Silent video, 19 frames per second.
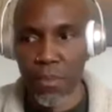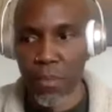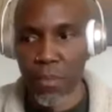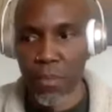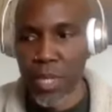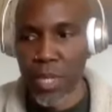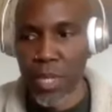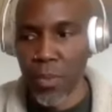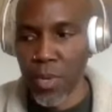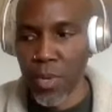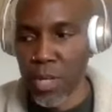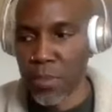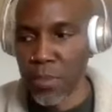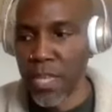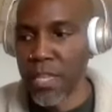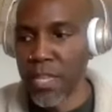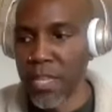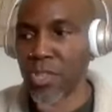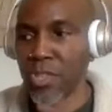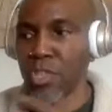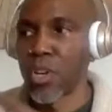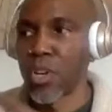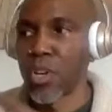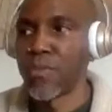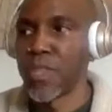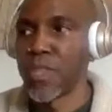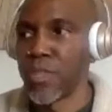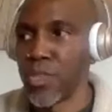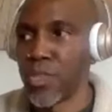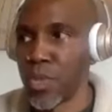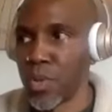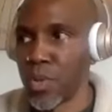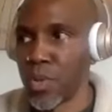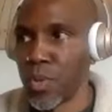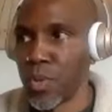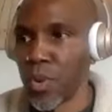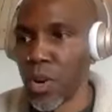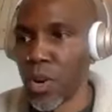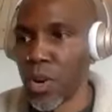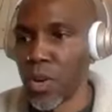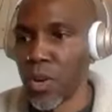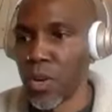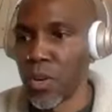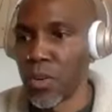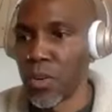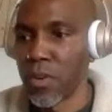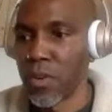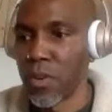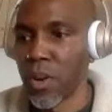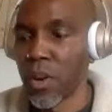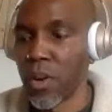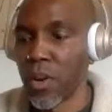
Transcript: really wanted to be in service to her